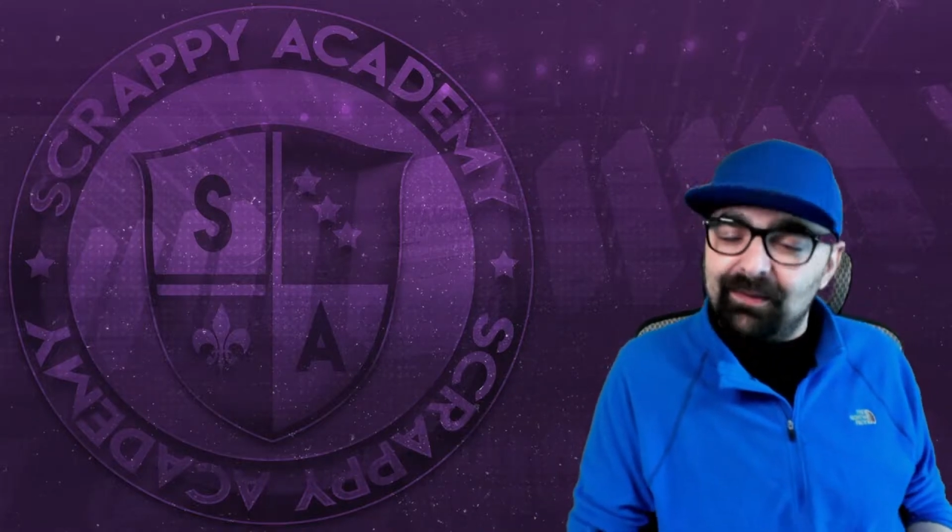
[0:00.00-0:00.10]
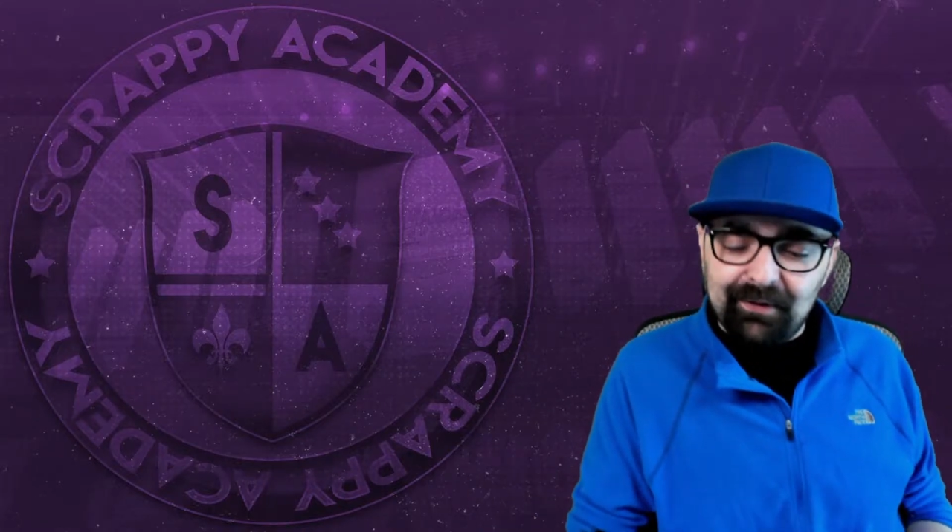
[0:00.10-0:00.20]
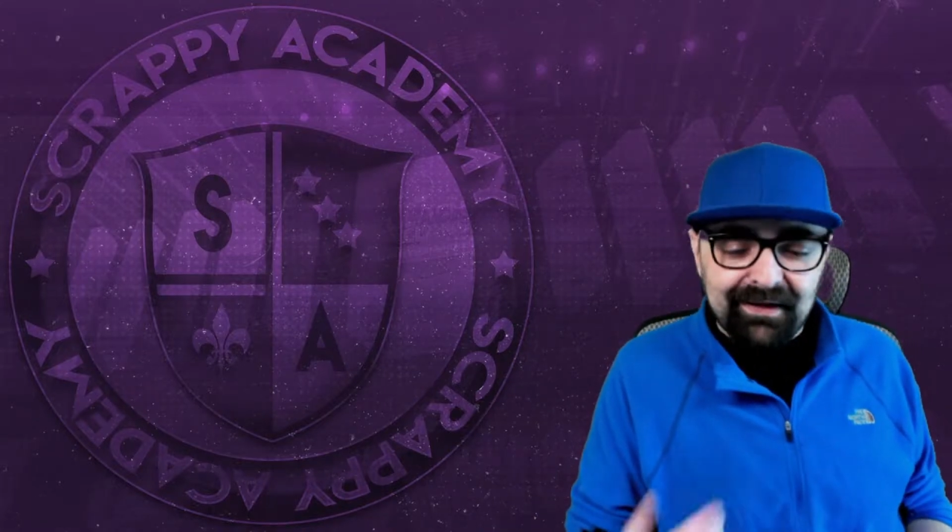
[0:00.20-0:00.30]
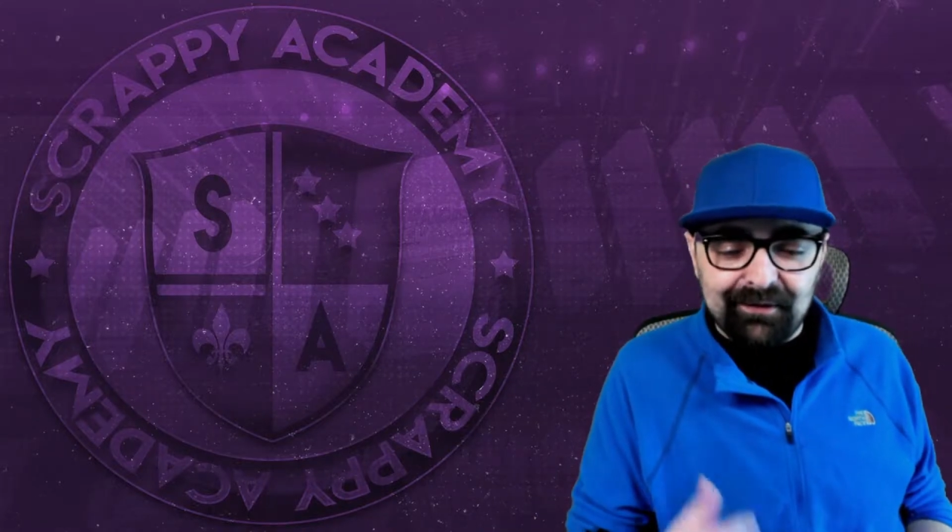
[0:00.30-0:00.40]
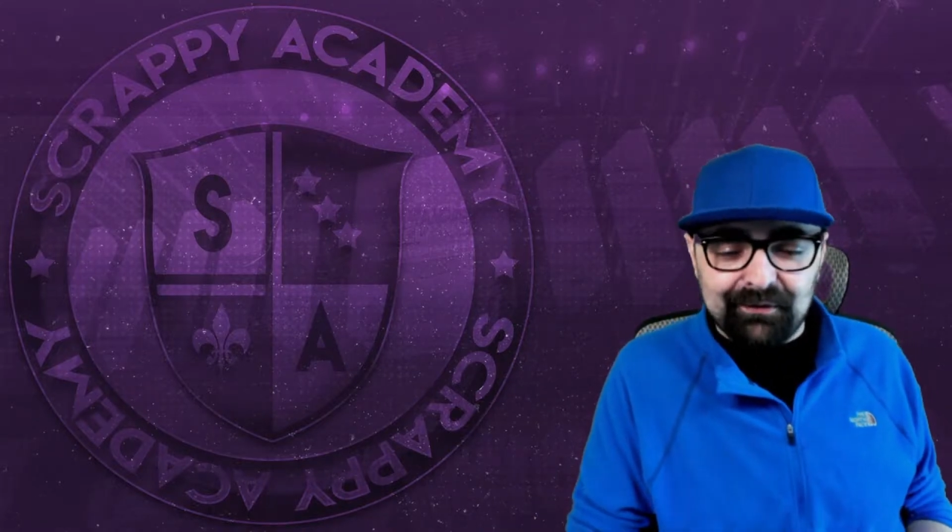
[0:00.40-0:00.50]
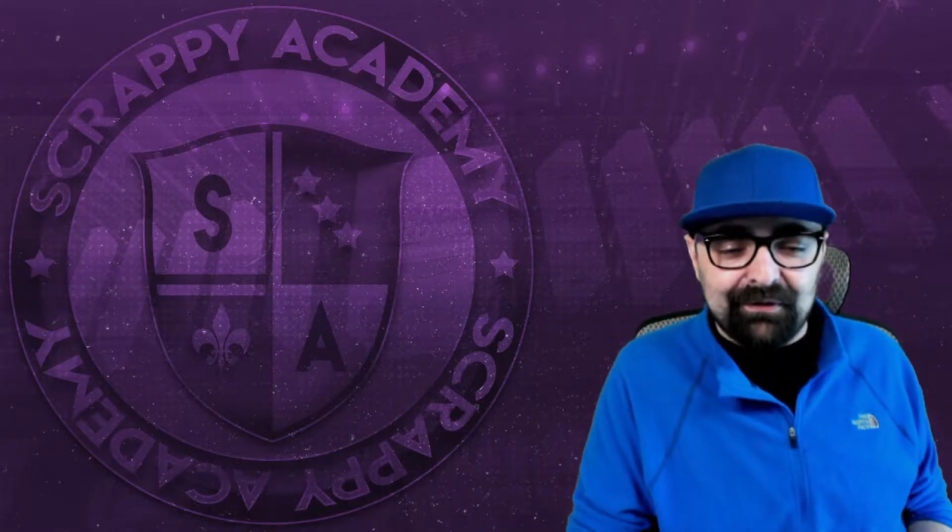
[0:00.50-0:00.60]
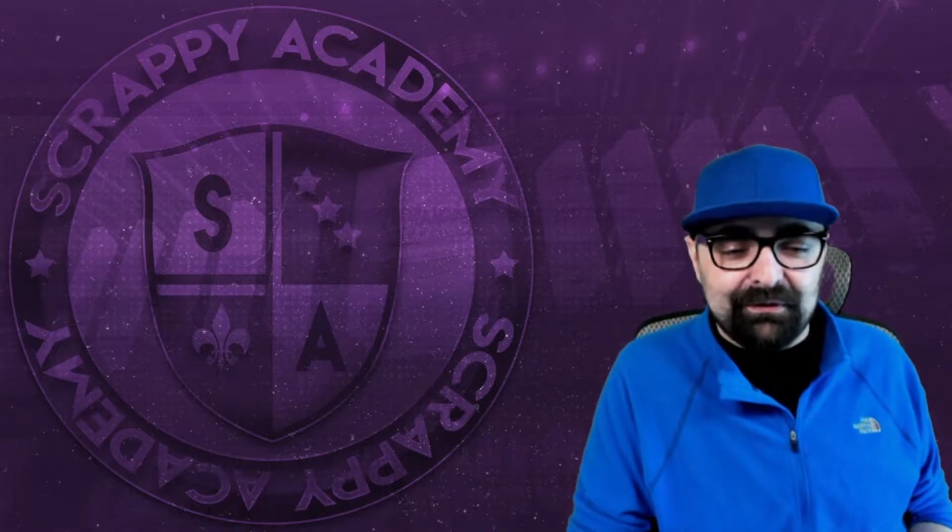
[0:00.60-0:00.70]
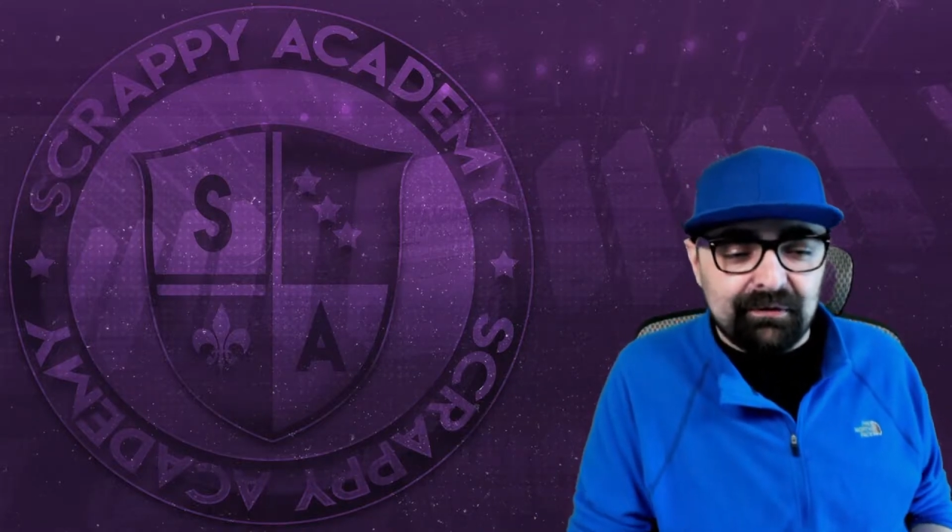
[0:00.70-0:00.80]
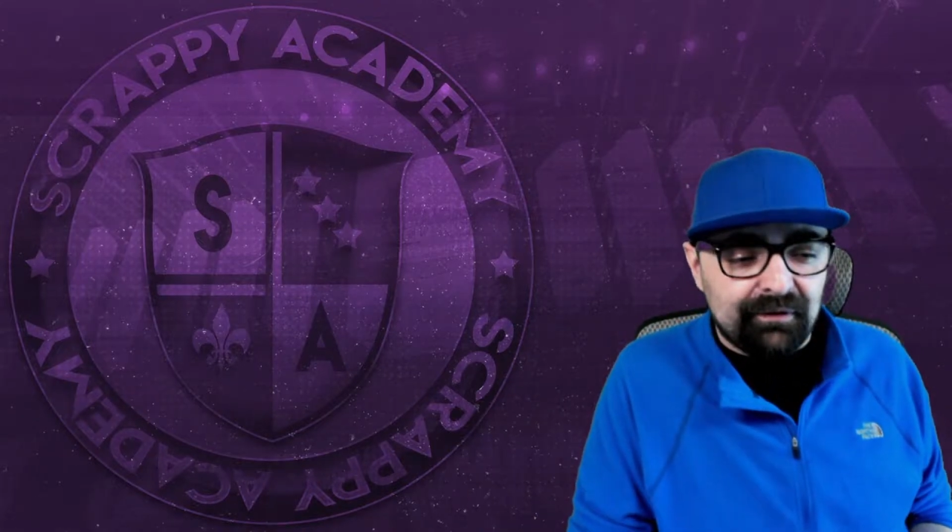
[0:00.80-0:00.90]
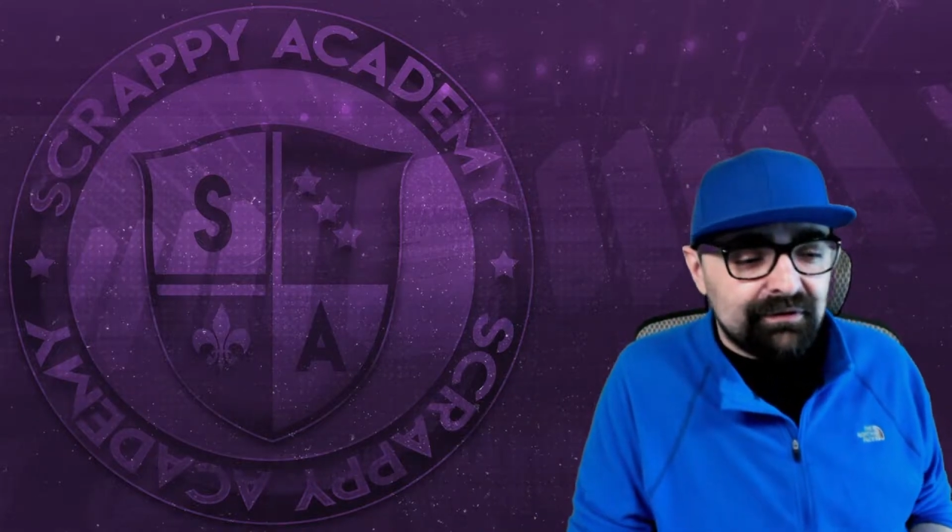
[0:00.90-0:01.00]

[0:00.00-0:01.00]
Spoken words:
Come on down to our server.